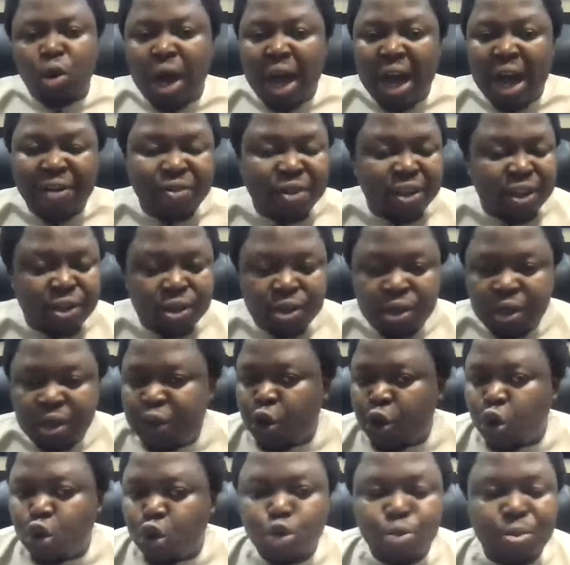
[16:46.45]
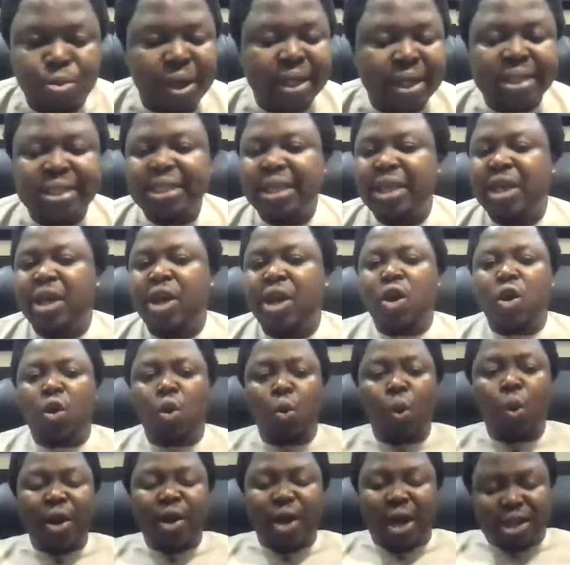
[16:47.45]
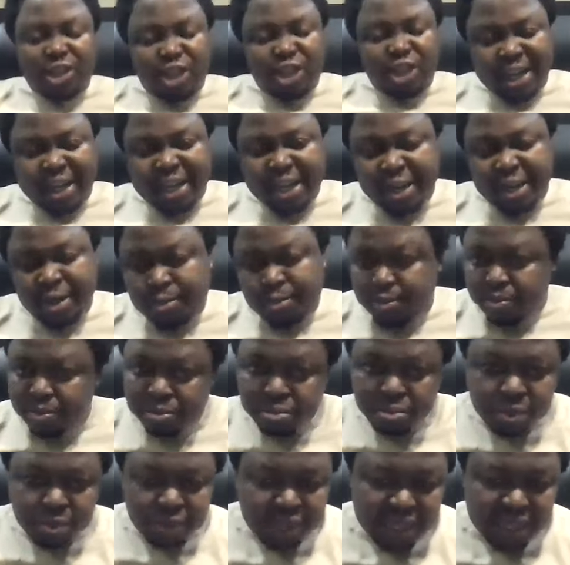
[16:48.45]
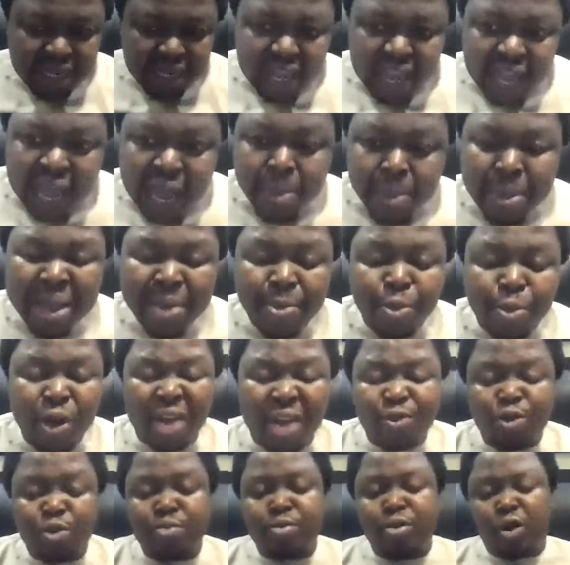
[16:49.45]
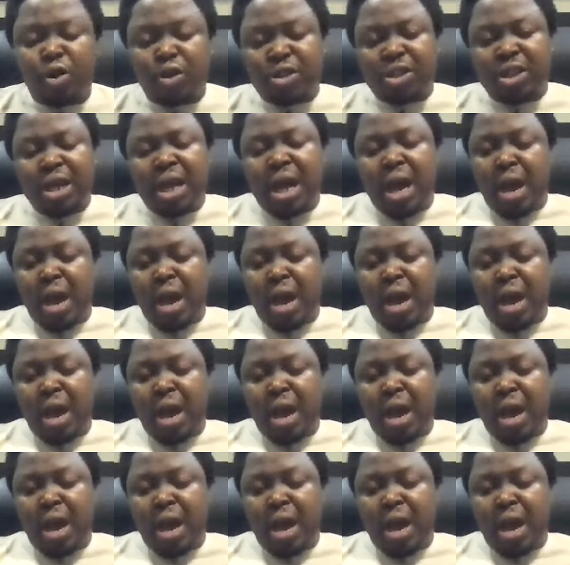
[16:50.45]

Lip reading: have a document where you are tracking how many people have you brought,